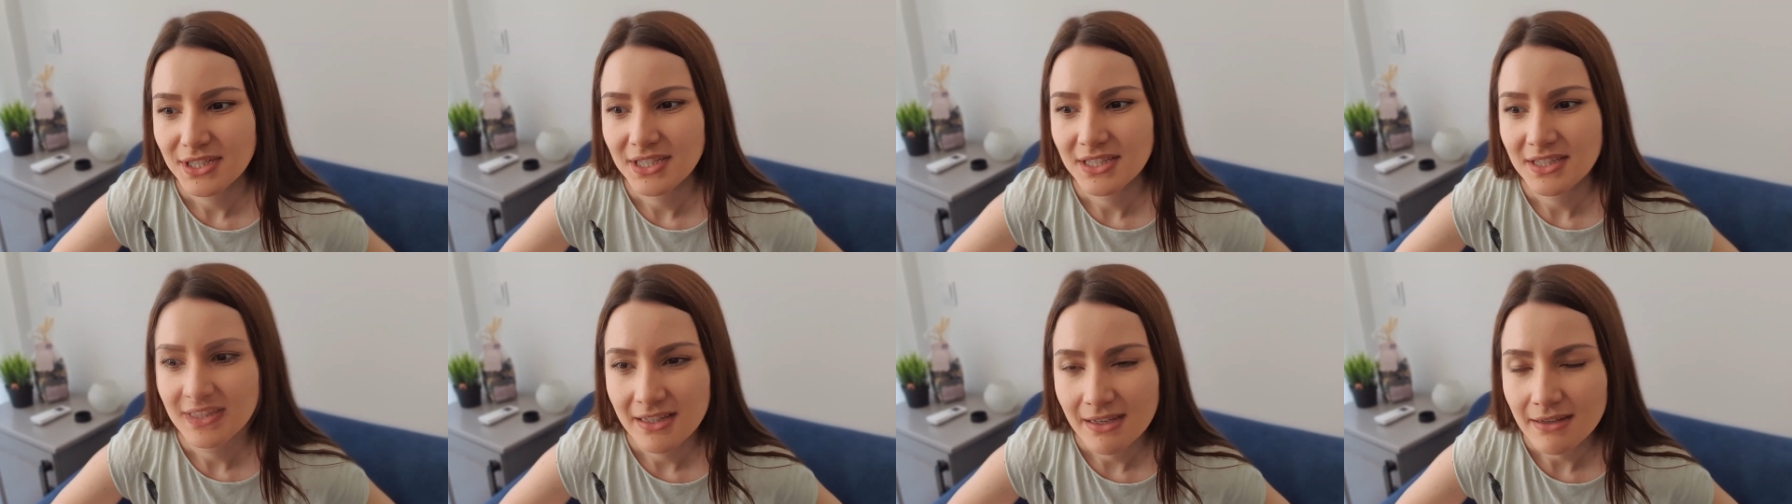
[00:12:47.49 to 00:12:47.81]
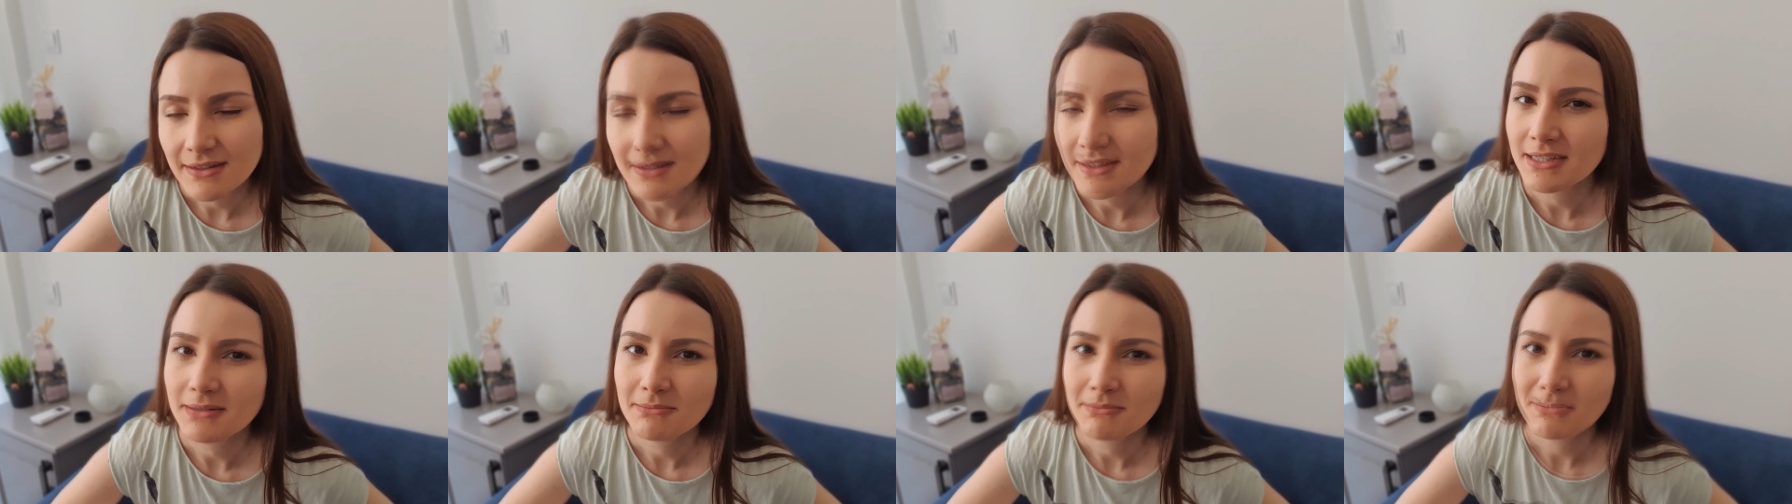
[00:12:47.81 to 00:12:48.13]

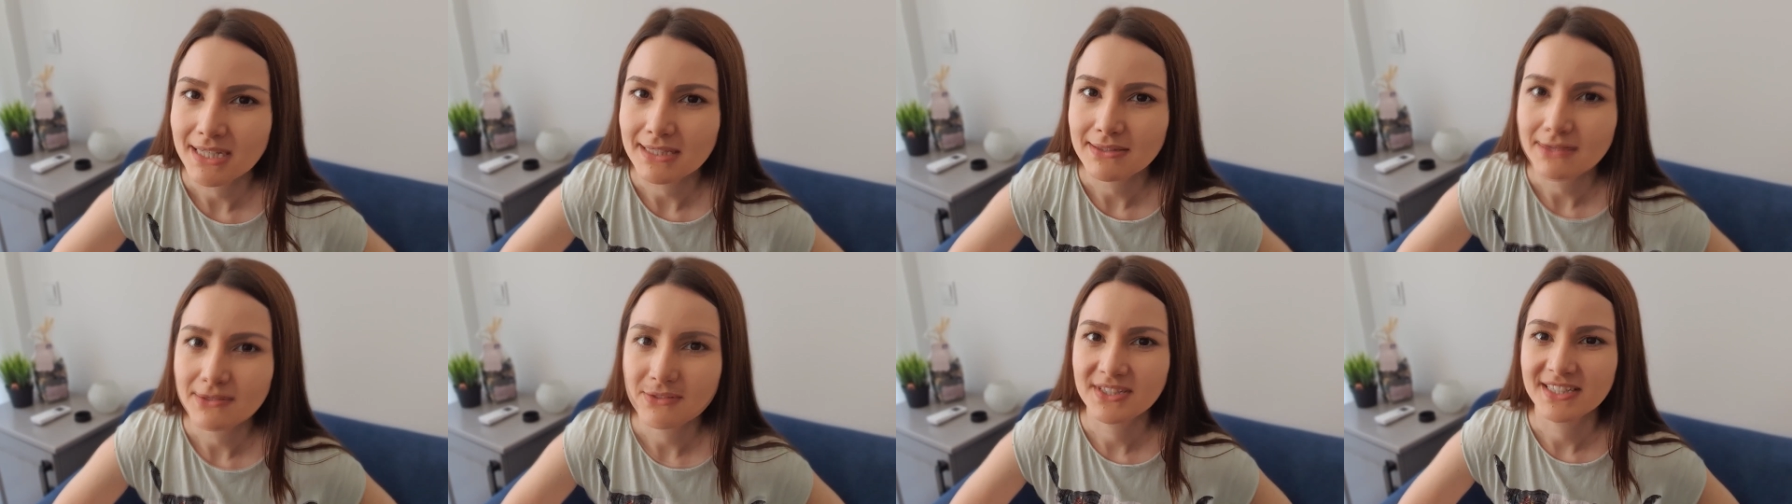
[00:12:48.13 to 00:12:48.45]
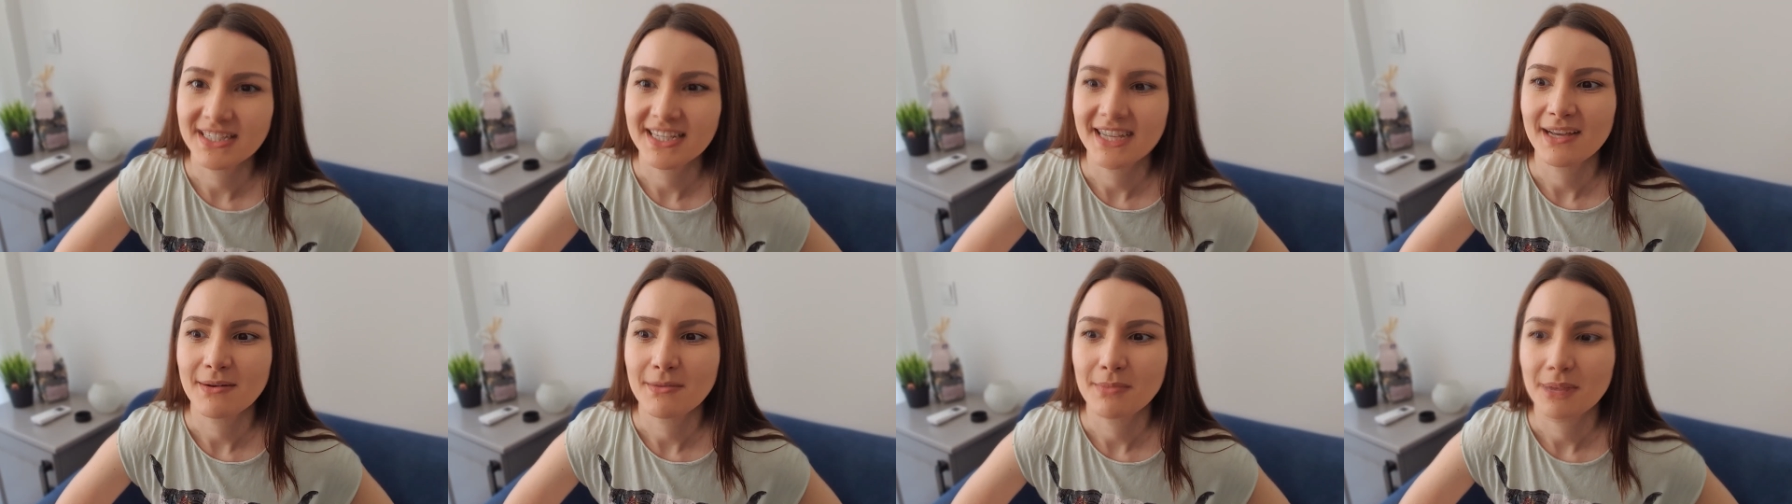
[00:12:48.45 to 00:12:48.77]
nothing bad to
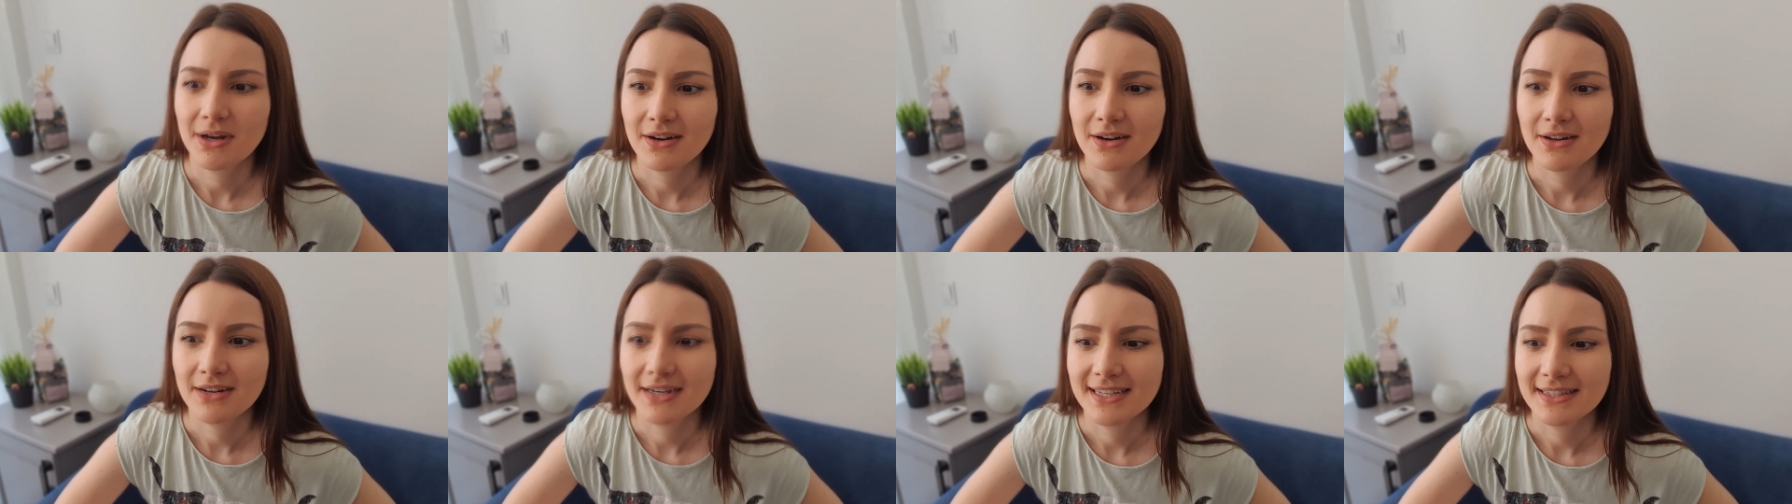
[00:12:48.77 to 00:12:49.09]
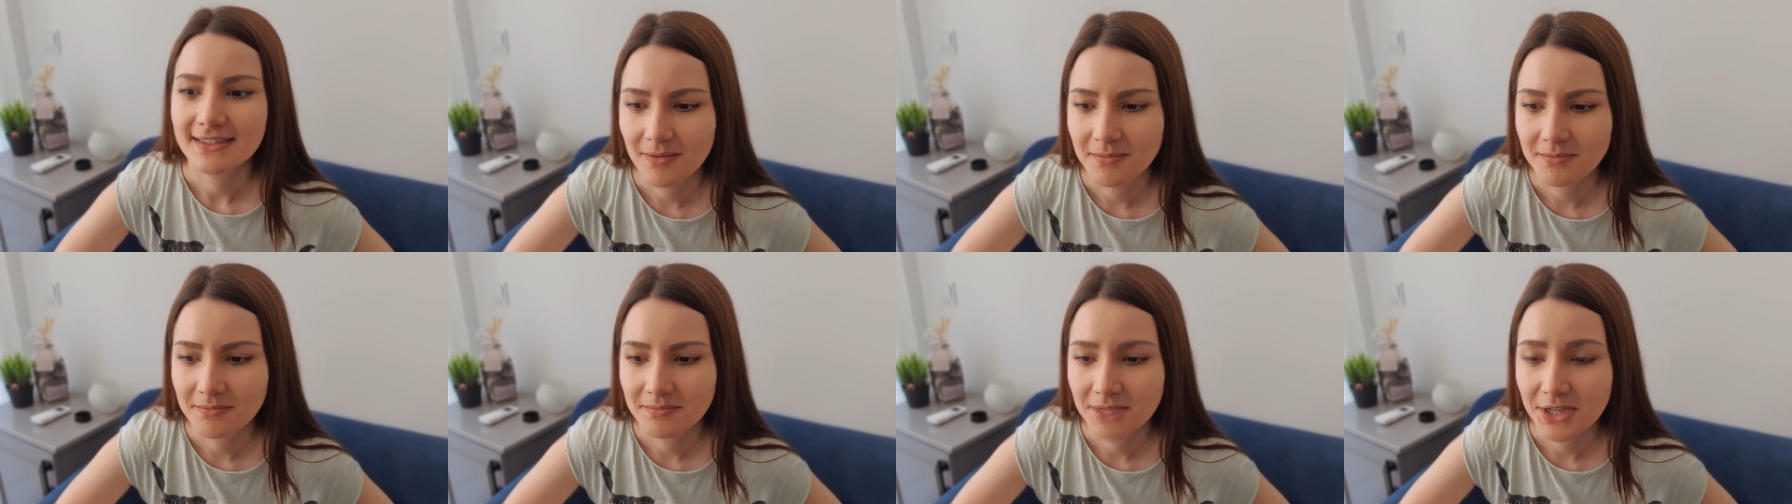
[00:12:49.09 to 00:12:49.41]
say about it.